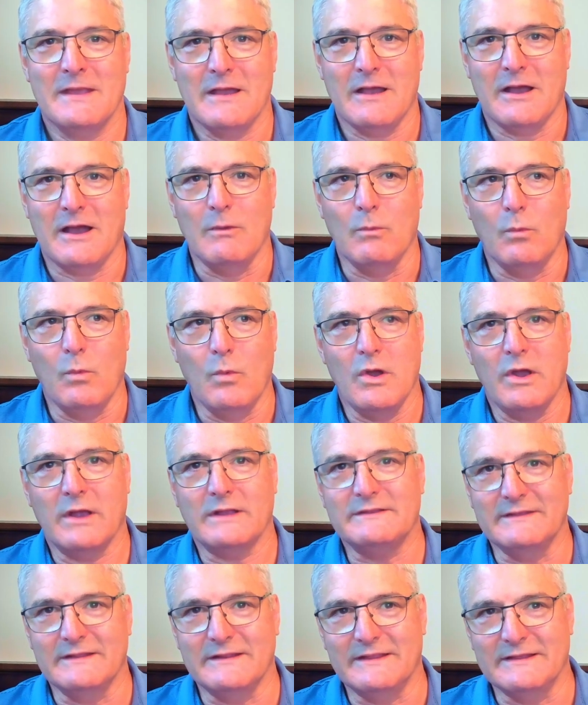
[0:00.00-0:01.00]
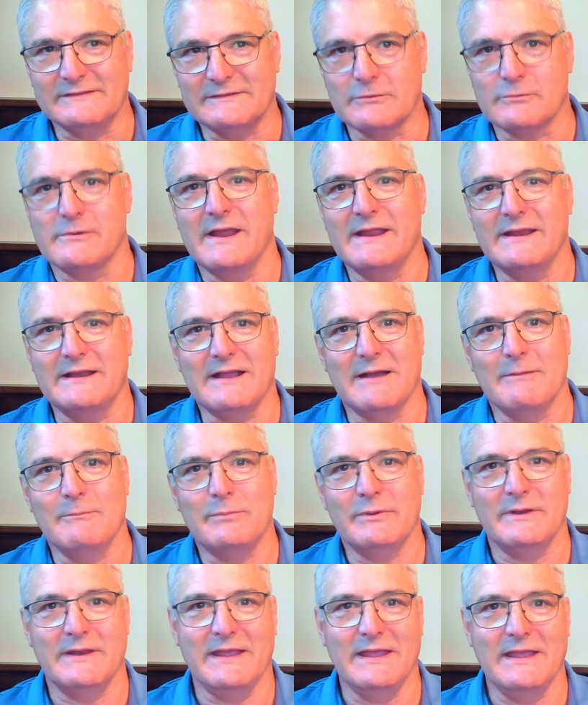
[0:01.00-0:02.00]
I worked in this great
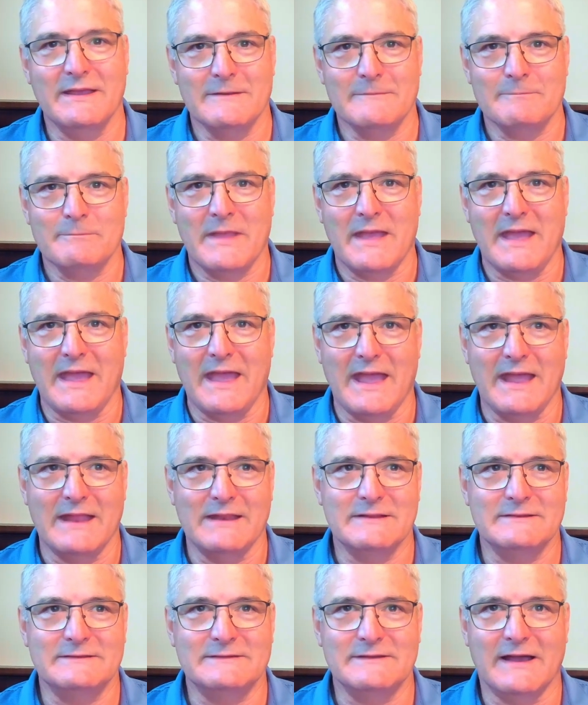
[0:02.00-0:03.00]
company, and